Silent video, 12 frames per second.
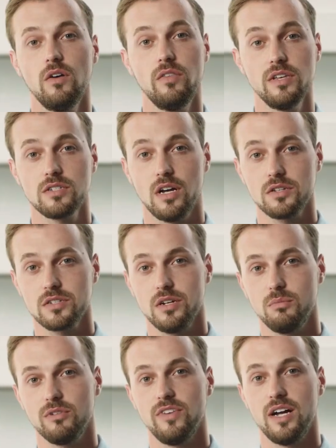This
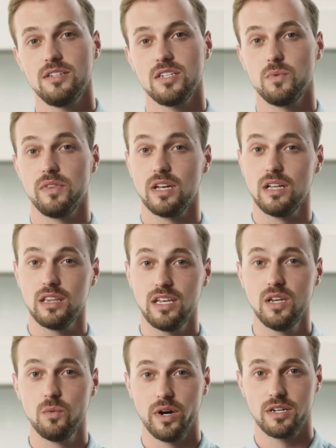also provides us with a
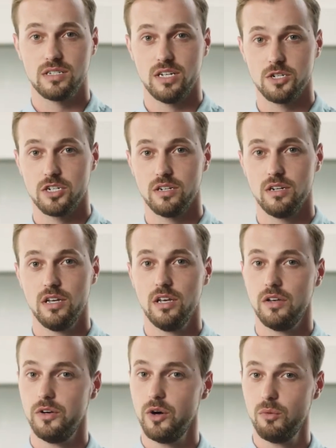clean
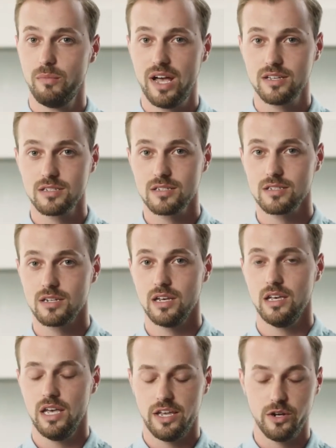workstation, no mess,
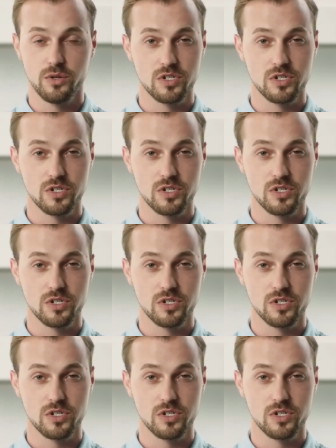and no